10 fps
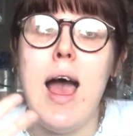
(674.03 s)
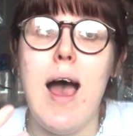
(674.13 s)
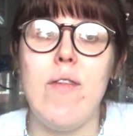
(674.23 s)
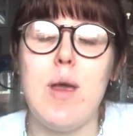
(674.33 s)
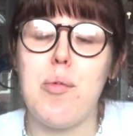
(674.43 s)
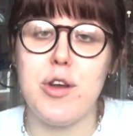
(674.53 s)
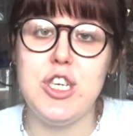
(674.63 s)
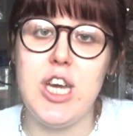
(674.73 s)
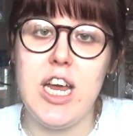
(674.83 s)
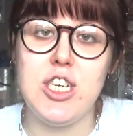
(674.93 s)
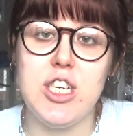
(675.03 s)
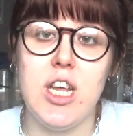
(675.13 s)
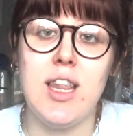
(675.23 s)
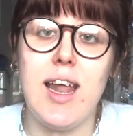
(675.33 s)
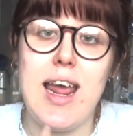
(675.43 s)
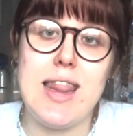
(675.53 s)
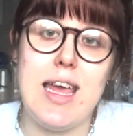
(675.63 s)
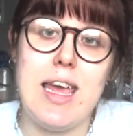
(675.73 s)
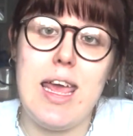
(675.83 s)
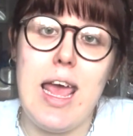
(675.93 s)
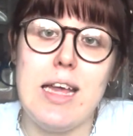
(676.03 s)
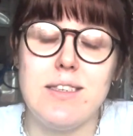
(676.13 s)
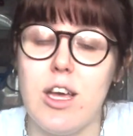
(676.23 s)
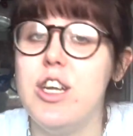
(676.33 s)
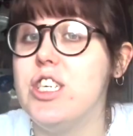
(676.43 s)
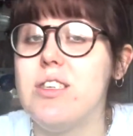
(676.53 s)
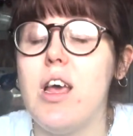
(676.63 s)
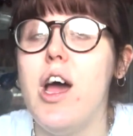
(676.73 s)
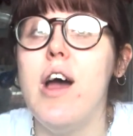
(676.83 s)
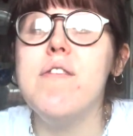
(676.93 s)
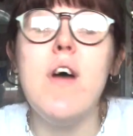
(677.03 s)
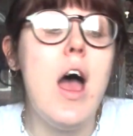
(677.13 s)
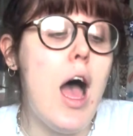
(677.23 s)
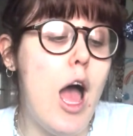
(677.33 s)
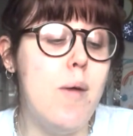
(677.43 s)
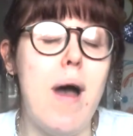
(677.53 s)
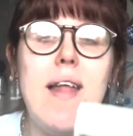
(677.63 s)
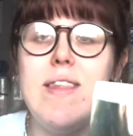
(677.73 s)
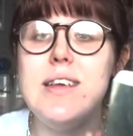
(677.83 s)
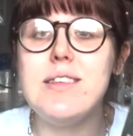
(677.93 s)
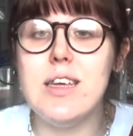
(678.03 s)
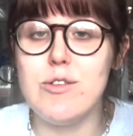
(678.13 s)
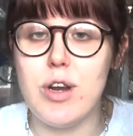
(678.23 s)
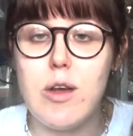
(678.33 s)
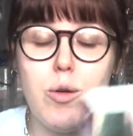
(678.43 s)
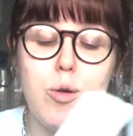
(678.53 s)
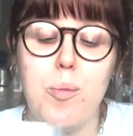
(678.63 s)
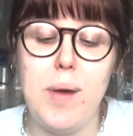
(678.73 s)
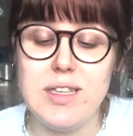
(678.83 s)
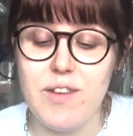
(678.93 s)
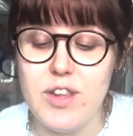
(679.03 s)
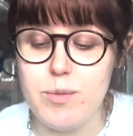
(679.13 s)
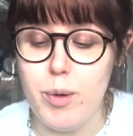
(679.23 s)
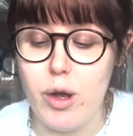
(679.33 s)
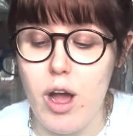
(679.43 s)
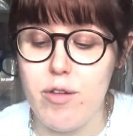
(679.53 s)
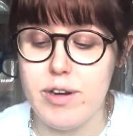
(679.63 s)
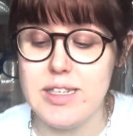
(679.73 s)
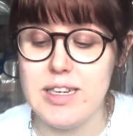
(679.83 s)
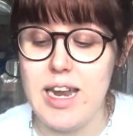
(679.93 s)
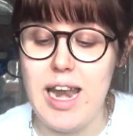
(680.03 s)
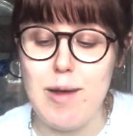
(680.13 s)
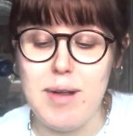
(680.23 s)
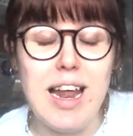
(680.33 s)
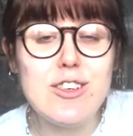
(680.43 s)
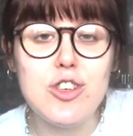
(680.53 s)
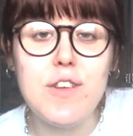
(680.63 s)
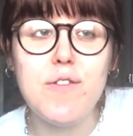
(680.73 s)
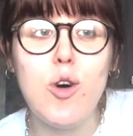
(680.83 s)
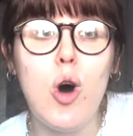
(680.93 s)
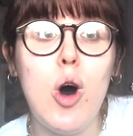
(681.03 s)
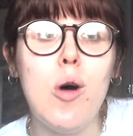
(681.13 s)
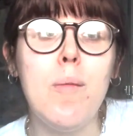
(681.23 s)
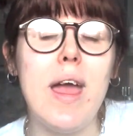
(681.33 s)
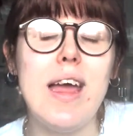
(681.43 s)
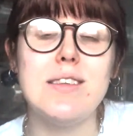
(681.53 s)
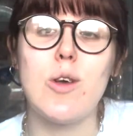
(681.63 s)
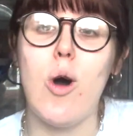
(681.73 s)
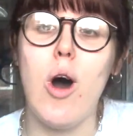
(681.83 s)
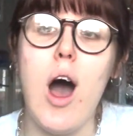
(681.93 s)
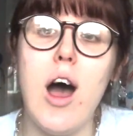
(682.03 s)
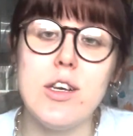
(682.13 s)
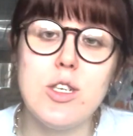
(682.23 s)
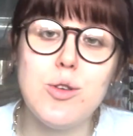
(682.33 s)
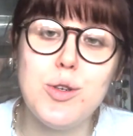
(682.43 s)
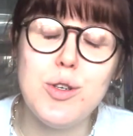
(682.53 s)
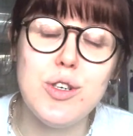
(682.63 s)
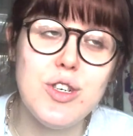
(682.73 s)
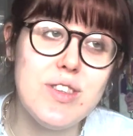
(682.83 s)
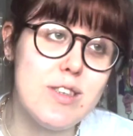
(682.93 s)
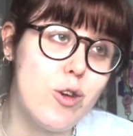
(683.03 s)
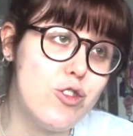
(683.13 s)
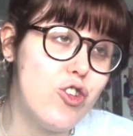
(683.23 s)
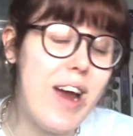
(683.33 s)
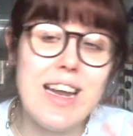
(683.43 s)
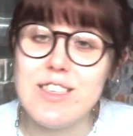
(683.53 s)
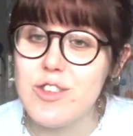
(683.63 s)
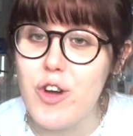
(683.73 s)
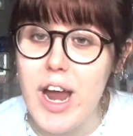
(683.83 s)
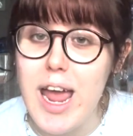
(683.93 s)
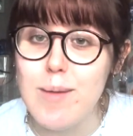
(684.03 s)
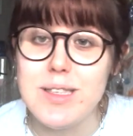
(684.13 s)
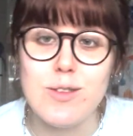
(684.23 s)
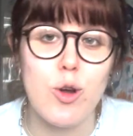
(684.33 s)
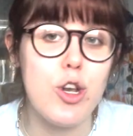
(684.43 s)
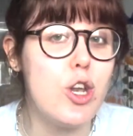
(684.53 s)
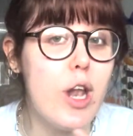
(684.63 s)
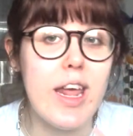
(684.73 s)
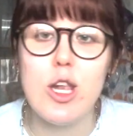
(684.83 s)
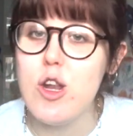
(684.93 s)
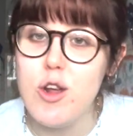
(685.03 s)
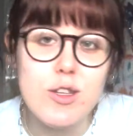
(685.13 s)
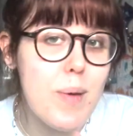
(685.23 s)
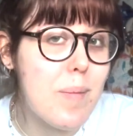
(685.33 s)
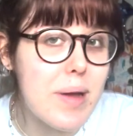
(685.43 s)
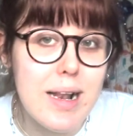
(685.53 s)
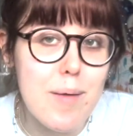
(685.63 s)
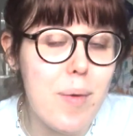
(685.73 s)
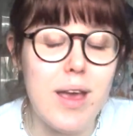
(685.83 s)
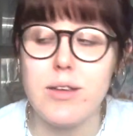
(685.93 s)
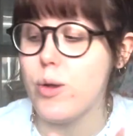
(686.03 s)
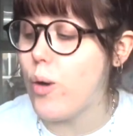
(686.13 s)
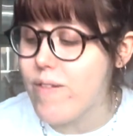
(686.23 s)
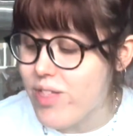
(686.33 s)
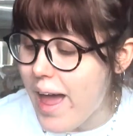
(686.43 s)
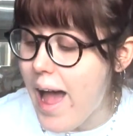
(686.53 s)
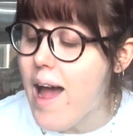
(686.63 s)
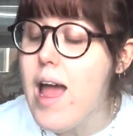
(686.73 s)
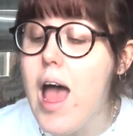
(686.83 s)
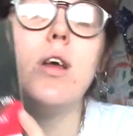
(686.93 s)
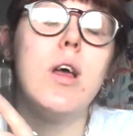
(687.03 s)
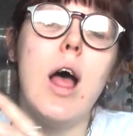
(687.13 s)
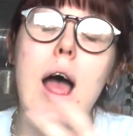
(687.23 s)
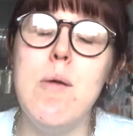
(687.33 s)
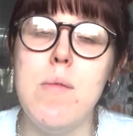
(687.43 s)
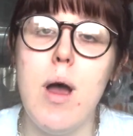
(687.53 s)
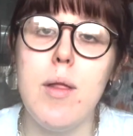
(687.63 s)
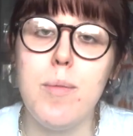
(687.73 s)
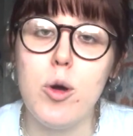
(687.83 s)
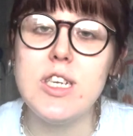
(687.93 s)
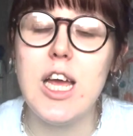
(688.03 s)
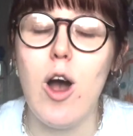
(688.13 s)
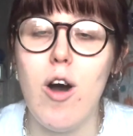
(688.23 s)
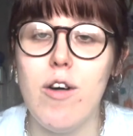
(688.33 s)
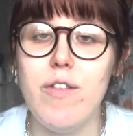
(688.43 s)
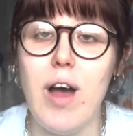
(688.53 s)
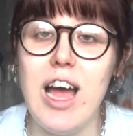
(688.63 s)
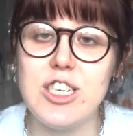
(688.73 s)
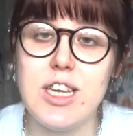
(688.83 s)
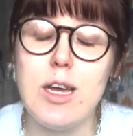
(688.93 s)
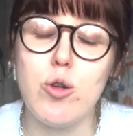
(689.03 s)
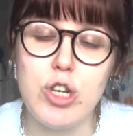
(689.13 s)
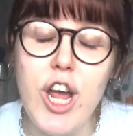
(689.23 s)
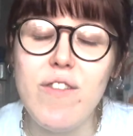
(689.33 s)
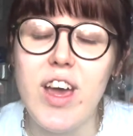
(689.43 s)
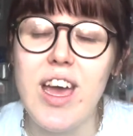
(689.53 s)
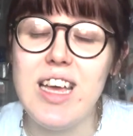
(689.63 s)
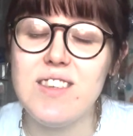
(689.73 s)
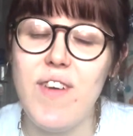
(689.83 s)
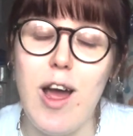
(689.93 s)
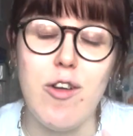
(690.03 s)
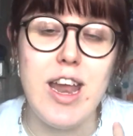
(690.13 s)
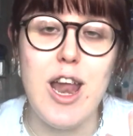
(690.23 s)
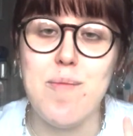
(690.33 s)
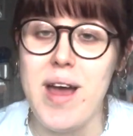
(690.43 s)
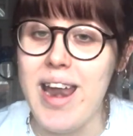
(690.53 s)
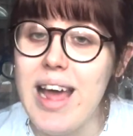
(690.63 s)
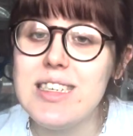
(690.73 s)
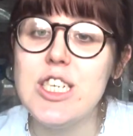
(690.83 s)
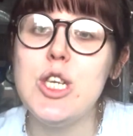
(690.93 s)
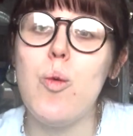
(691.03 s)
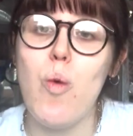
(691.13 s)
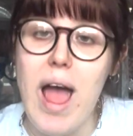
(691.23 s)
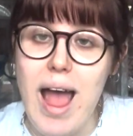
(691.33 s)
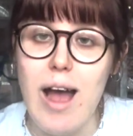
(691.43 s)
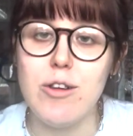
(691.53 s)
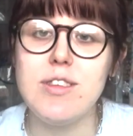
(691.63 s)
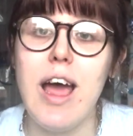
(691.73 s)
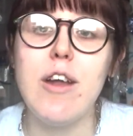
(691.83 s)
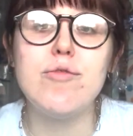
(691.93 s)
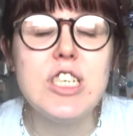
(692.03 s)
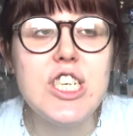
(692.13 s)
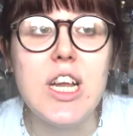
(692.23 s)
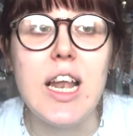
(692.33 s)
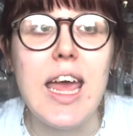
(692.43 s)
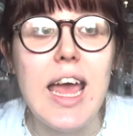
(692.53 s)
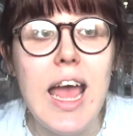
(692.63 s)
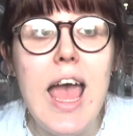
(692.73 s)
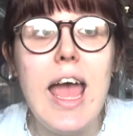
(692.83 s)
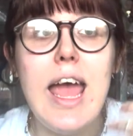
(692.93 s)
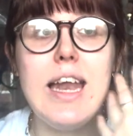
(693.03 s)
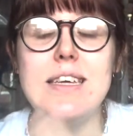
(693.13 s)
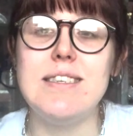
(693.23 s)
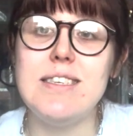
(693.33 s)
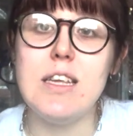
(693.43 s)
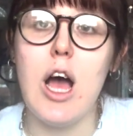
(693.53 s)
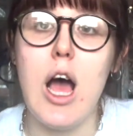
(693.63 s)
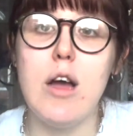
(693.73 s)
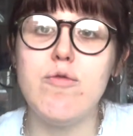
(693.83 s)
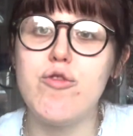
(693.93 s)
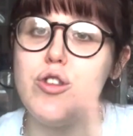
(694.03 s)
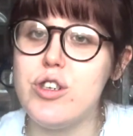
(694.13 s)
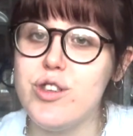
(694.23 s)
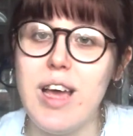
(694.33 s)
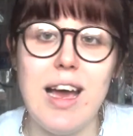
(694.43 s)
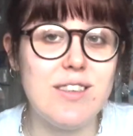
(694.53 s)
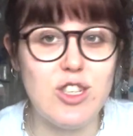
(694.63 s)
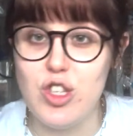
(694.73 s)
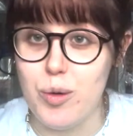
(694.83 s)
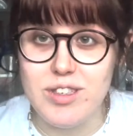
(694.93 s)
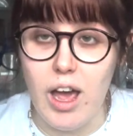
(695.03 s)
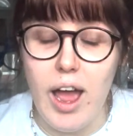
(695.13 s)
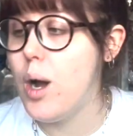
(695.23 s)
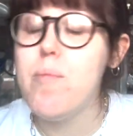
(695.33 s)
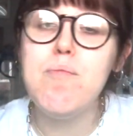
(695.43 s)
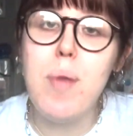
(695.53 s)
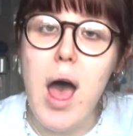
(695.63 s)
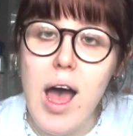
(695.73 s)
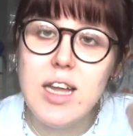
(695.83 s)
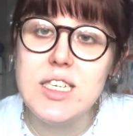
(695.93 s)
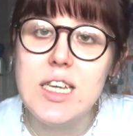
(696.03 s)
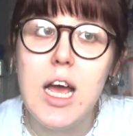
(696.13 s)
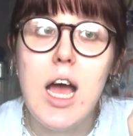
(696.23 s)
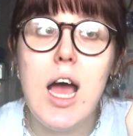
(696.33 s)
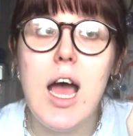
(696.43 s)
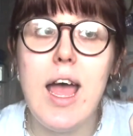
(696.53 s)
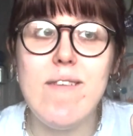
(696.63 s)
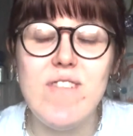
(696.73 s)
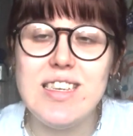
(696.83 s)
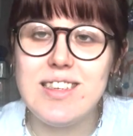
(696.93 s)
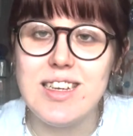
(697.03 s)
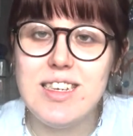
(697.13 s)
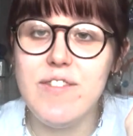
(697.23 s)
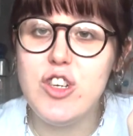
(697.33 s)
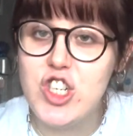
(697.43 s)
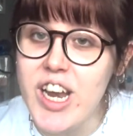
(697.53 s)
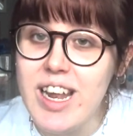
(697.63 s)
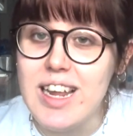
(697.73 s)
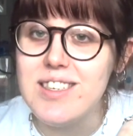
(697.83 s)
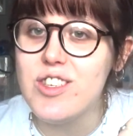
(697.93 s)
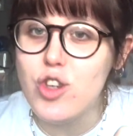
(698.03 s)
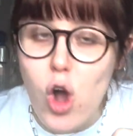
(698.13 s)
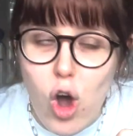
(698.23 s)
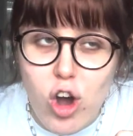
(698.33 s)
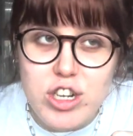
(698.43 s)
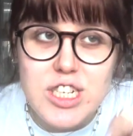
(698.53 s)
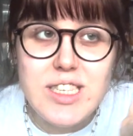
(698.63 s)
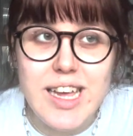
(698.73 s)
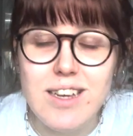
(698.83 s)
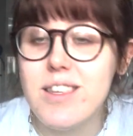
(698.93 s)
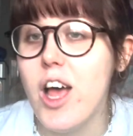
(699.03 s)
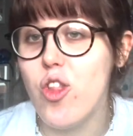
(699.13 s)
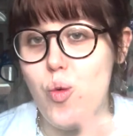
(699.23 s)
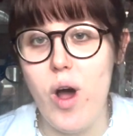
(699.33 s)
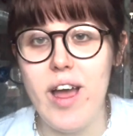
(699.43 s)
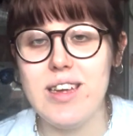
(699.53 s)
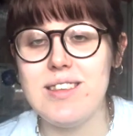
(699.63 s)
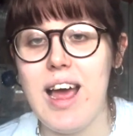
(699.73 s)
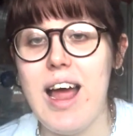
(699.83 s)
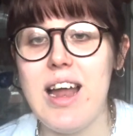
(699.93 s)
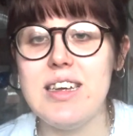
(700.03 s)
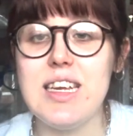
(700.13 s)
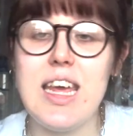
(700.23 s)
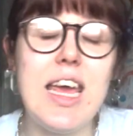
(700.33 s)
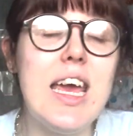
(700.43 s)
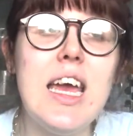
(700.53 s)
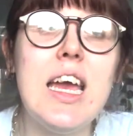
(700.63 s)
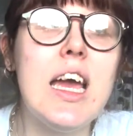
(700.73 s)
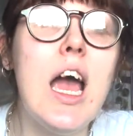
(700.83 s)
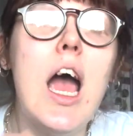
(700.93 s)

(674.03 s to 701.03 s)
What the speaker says: and the appreciation that I think it's going to deserve. And this is really cool. Bits of this book are written in epistolary form. It's got articles, it's got transcripts, it's got like newspaper clippings, all of that. The body of Ashley Cordova is found in a Manhattan warehouse, and originally it is ruled as a suicide, but investigative journalist Scott thinks otherwise, and he